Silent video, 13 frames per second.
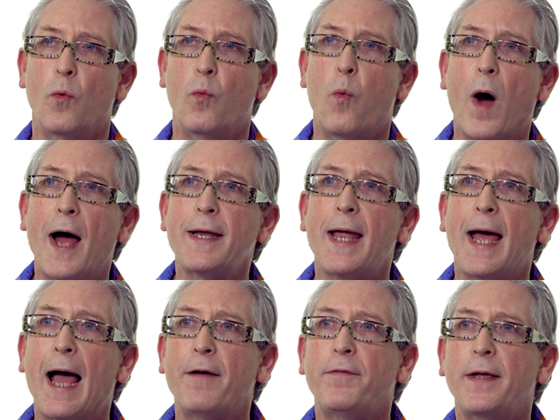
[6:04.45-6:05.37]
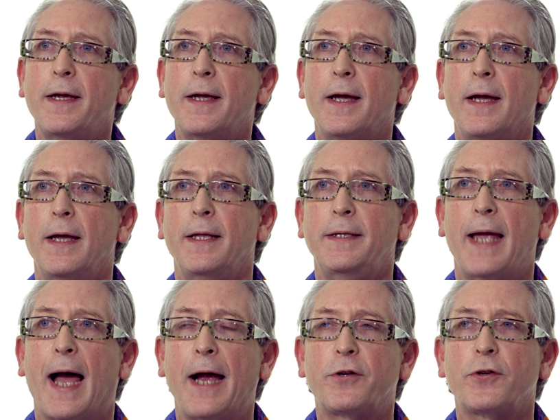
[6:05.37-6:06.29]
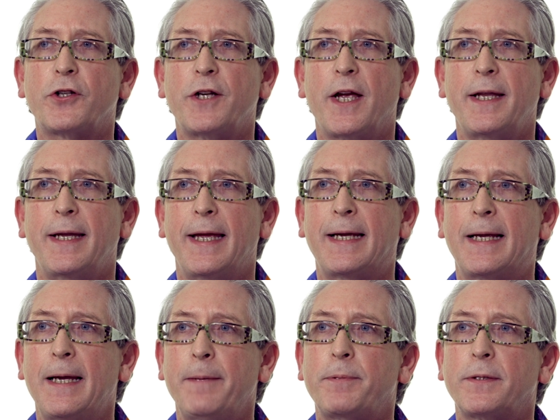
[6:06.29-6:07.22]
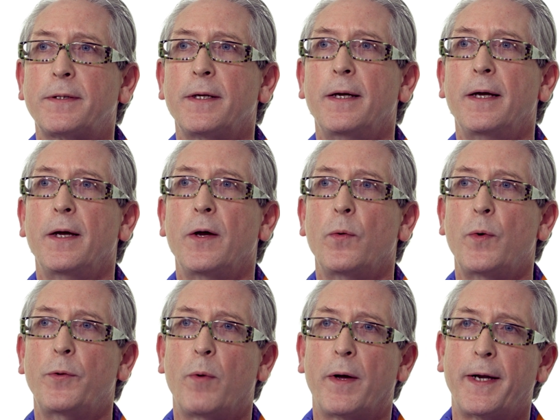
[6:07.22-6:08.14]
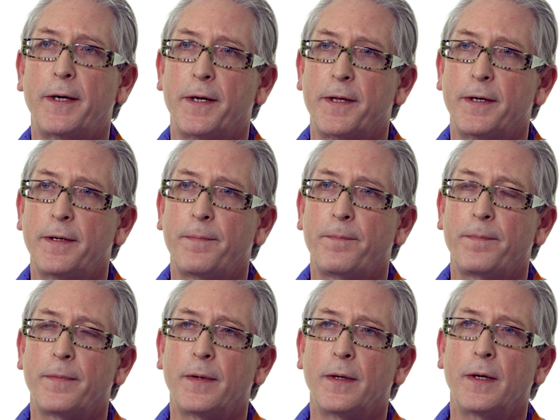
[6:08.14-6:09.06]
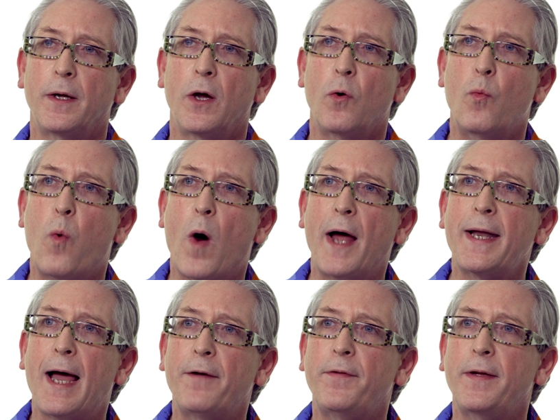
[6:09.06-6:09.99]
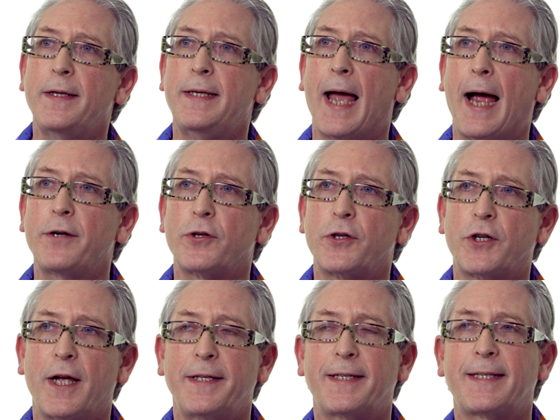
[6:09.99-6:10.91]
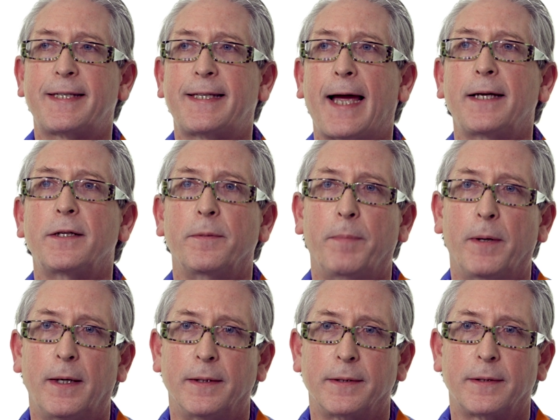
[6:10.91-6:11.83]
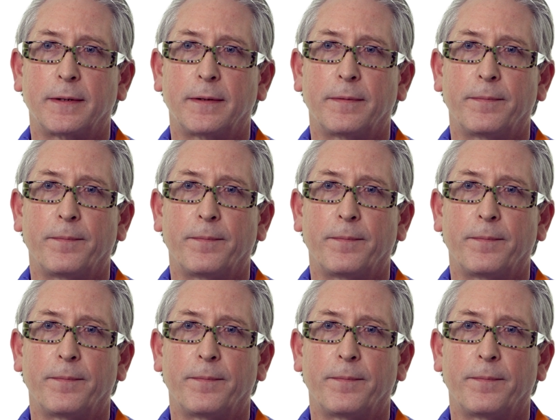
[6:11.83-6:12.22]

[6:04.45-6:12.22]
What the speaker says: one having the hydrogen eclipsed with one another, one having the hydrogen staggered apart.